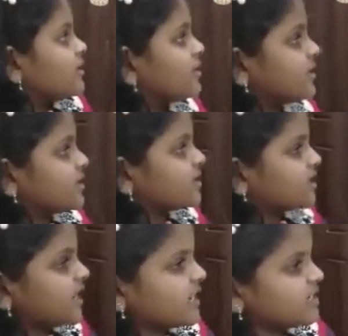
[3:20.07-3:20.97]
The
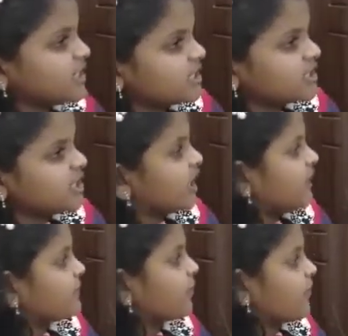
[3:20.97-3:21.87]
changing
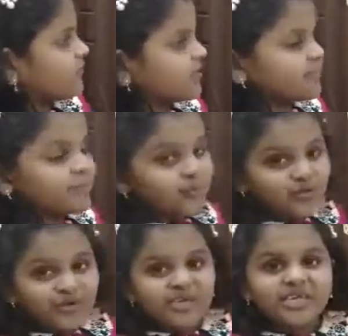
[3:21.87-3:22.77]
shape of the
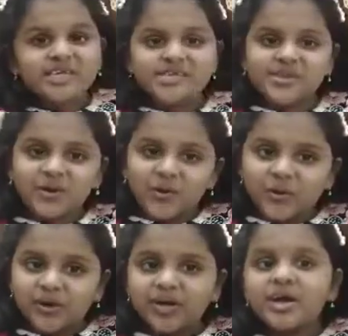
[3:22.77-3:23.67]
moon is
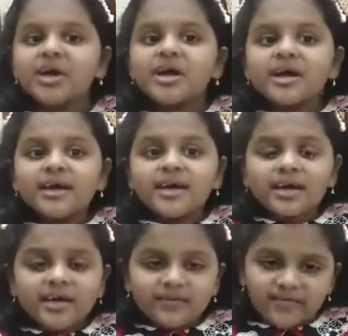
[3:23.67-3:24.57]
called
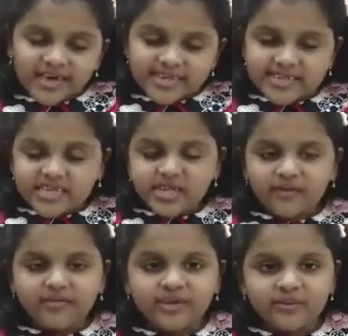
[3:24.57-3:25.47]
phases
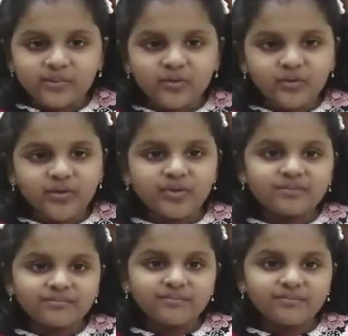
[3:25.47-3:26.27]
of the moon.